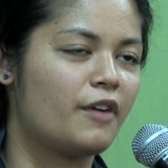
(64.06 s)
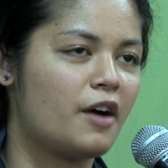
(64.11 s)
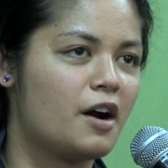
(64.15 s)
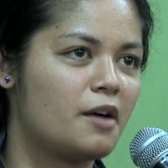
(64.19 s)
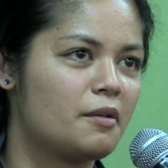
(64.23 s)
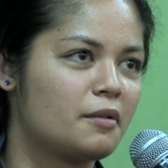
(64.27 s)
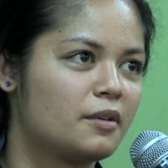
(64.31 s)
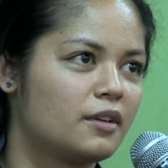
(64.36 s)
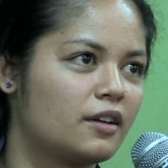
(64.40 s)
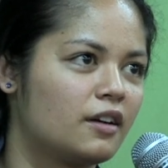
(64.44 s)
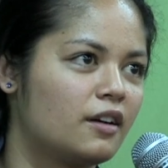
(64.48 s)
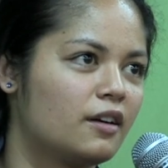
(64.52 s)
I
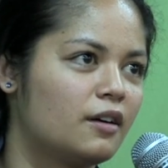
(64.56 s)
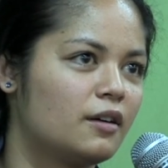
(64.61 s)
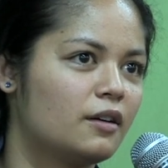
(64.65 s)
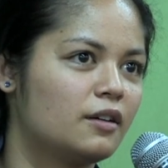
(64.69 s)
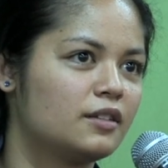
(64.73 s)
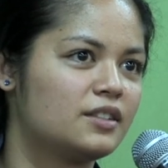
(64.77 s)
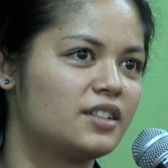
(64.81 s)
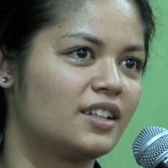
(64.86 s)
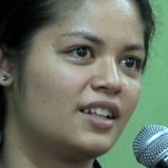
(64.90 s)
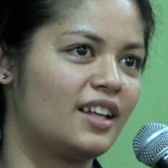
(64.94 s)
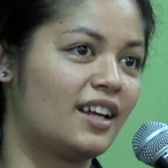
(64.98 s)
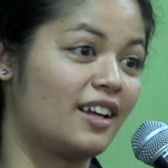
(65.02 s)
were to go
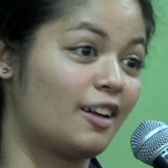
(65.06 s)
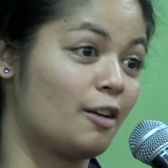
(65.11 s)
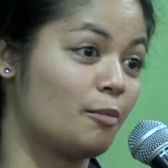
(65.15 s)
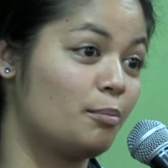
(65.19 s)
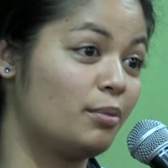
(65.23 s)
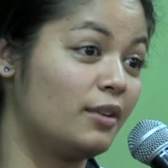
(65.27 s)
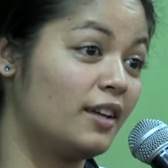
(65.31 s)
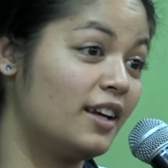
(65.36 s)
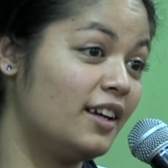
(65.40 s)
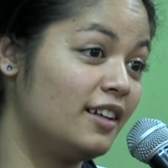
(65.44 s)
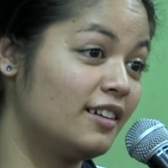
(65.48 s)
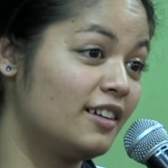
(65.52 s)
to like a
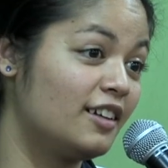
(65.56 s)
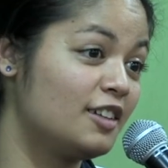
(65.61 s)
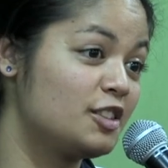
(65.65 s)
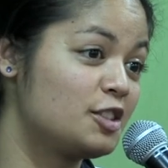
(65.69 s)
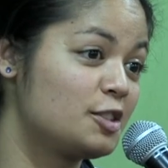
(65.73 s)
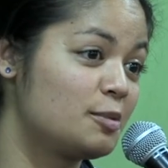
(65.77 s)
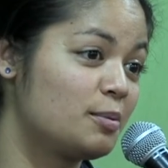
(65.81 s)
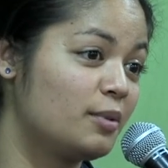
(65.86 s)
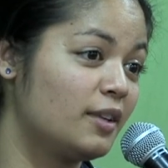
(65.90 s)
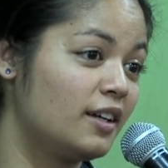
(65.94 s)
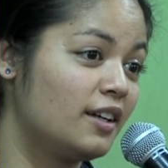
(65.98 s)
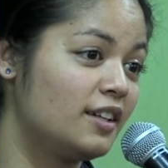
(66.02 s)
plate lunch
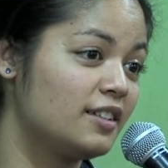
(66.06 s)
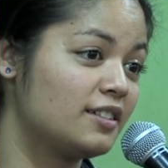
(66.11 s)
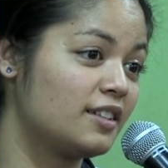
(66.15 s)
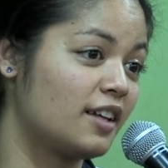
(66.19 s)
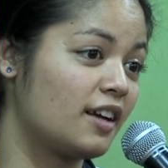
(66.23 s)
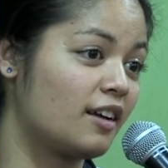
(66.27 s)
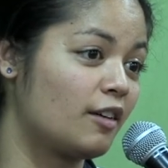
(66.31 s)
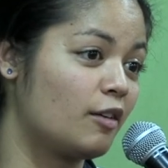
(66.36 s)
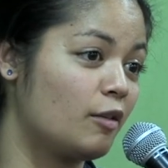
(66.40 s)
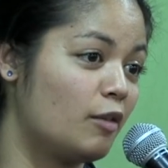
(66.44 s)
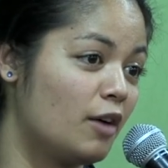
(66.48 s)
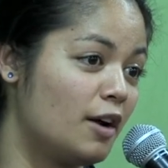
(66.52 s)
place,
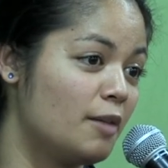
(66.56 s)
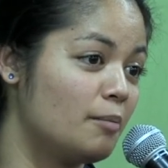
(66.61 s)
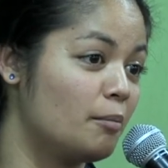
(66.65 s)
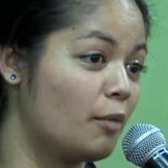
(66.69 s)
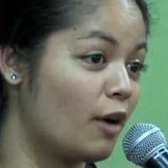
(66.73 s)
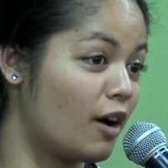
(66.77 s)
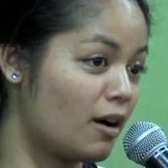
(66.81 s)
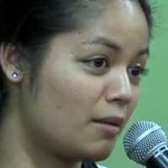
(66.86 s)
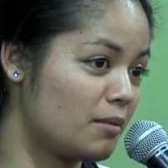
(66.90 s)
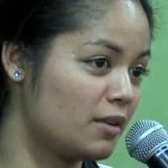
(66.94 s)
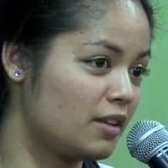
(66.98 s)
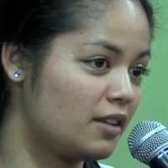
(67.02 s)
like Hawaiian
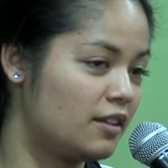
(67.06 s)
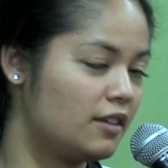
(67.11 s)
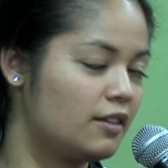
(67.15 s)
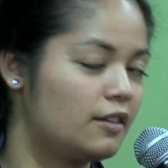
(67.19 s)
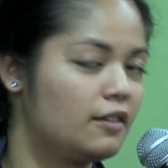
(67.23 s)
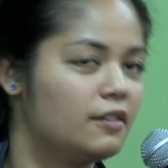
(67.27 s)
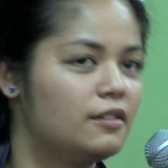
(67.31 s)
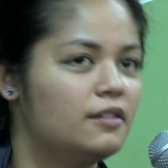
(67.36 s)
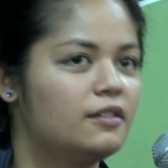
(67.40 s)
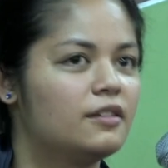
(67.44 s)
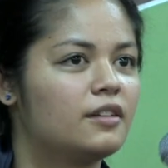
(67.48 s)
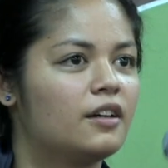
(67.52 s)

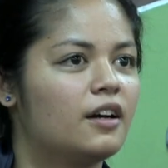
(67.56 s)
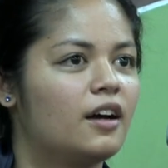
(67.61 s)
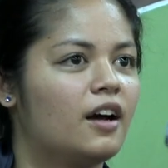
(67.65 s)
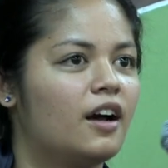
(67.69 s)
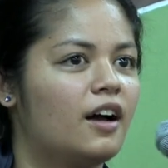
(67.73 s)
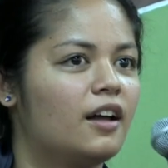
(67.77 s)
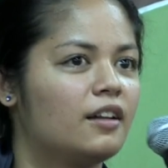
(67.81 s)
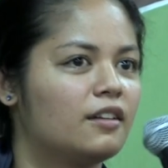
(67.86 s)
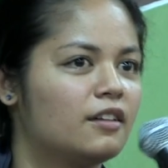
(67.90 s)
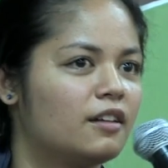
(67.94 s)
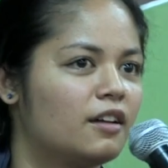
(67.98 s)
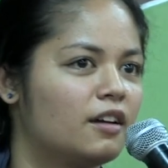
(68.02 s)
barbecue,
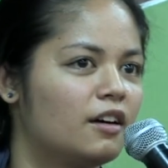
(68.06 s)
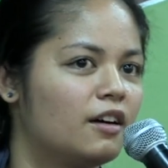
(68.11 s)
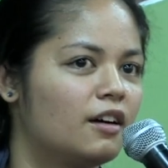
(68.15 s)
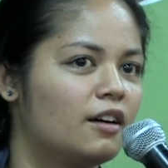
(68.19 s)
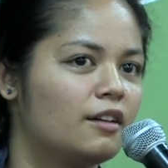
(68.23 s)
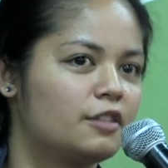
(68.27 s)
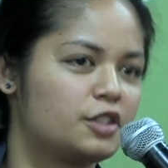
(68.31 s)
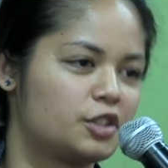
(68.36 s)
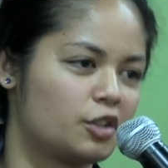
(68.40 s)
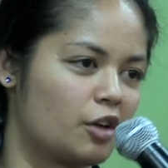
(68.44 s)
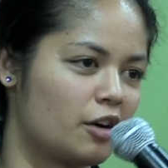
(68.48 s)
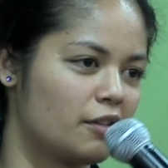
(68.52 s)
I
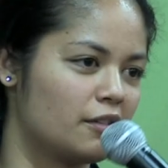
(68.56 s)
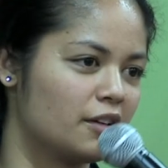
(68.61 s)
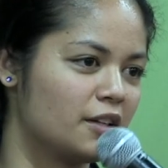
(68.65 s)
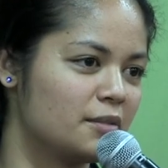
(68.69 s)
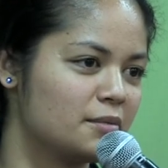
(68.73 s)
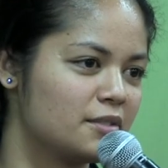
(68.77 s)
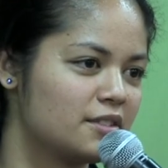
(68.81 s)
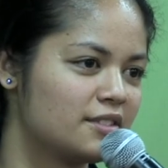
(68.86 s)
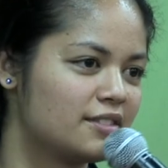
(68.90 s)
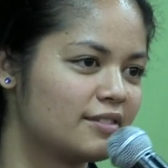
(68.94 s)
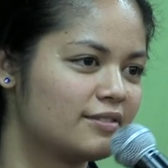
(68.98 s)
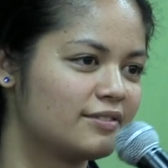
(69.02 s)
love short
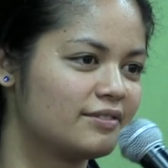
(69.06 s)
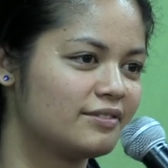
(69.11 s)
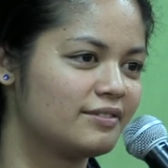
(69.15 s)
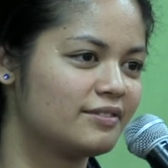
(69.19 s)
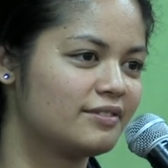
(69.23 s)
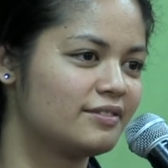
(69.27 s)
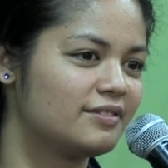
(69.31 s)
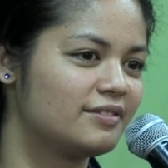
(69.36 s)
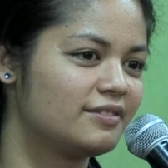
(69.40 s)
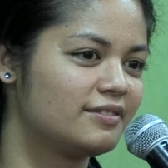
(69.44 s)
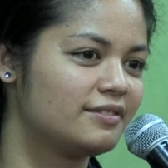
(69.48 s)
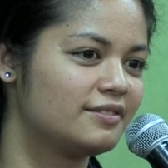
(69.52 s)
ribs.
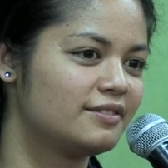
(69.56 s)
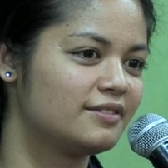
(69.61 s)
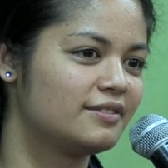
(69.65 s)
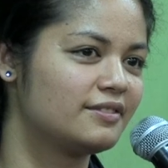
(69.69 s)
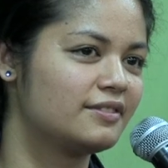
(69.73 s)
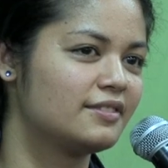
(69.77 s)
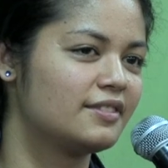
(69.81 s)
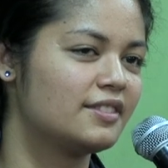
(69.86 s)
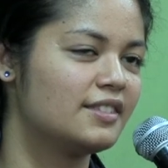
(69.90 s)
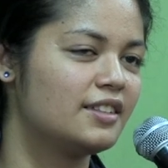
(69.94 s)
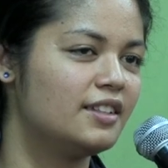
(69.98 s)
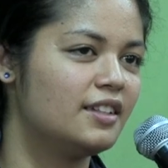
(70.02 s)

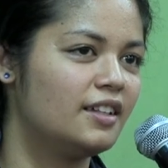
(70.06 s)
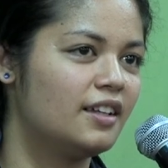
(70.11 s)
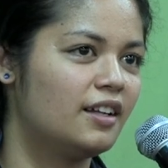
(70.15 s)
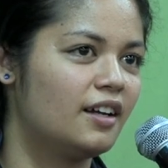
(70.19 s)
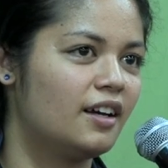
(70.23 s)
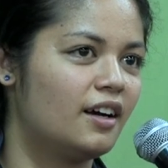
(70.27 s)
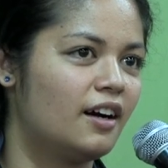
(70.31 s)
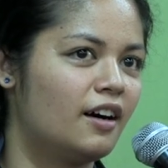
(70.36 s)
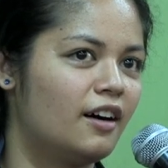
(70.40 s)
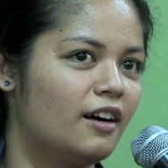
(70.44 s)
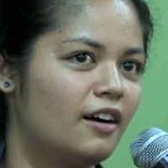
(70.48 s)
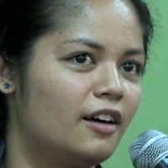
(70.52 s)

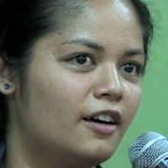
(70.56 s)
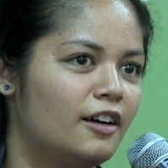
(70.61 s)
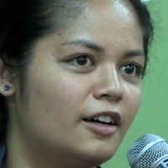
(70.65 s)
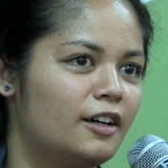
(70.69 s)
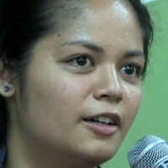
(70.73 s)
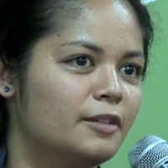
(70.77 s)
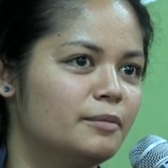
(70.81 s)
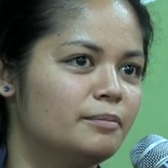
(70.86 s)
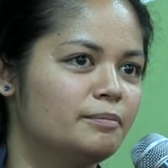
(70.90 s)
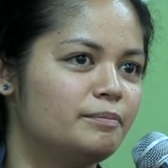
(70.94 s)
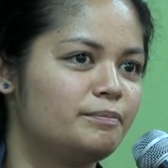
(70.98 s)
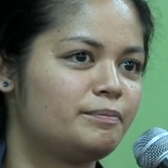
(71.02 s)

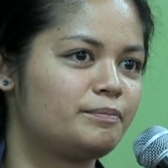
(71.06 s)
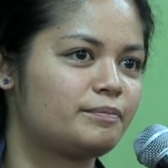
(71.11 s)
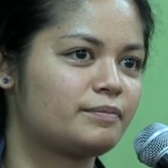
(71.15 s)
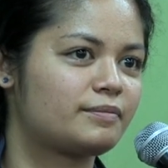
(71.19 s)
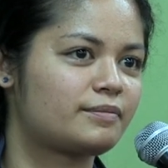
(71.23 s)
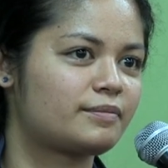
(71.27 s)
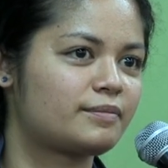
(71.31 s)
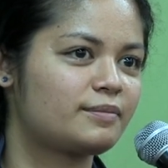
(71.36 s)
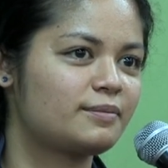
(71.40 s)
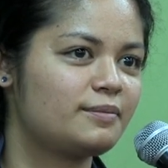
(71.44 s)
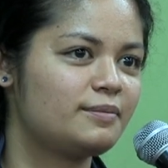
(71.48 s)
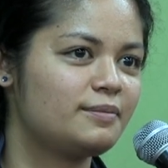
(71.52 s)
Um,
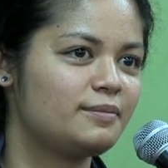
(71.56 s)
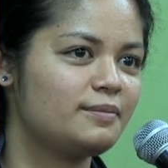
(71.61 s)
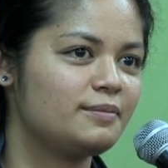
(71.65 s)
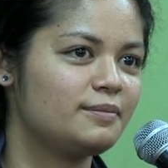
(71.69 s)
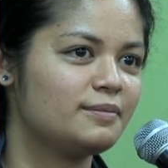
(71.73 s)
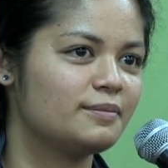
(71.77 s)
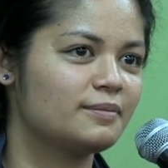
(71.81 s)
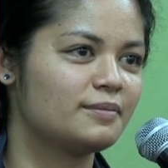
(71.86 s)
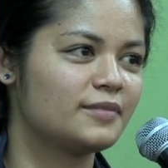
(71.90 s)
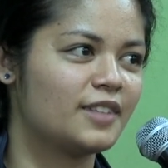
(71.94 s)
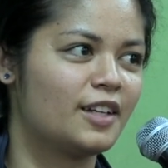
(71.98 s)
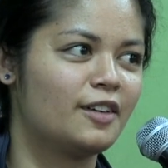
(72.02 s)

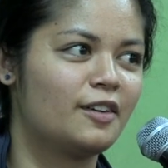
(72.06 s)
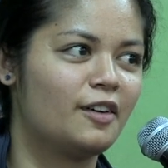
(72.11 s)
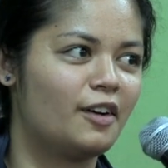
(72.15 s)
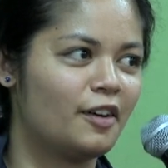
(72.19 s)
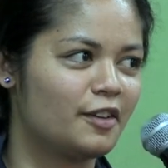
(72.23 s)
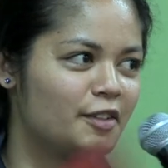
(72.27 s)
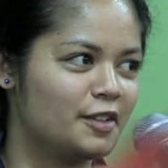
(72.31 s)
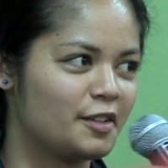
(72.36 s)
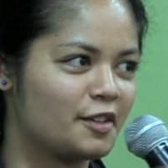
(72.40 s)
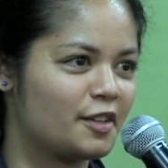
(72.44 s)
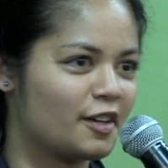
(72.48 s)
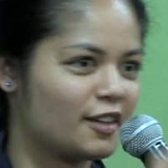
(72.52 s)
you know,
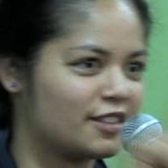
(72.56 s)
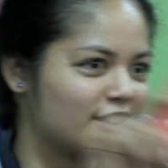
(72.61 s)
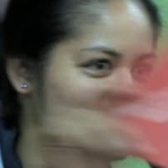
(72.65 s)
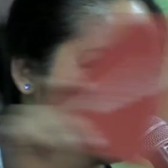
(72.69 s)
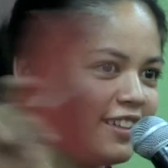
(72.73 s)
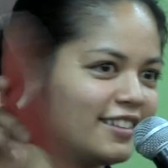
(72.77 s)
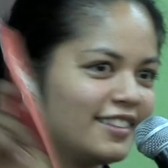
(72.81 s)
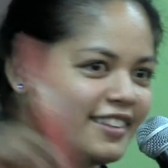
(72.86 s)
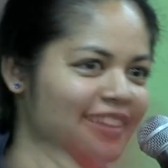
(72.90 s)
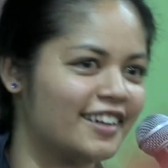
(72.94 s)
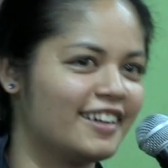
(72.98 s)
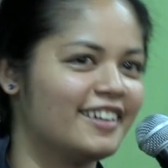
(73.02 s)
all you cooks
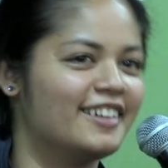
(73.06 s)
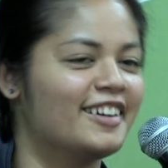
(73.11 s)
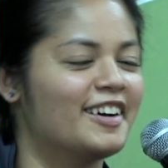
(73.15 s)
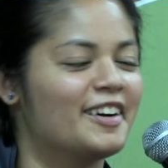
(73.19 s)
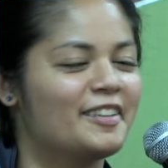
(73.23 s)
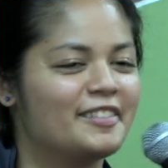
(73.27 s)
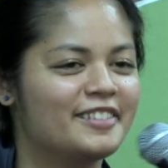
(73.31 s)
out there. No,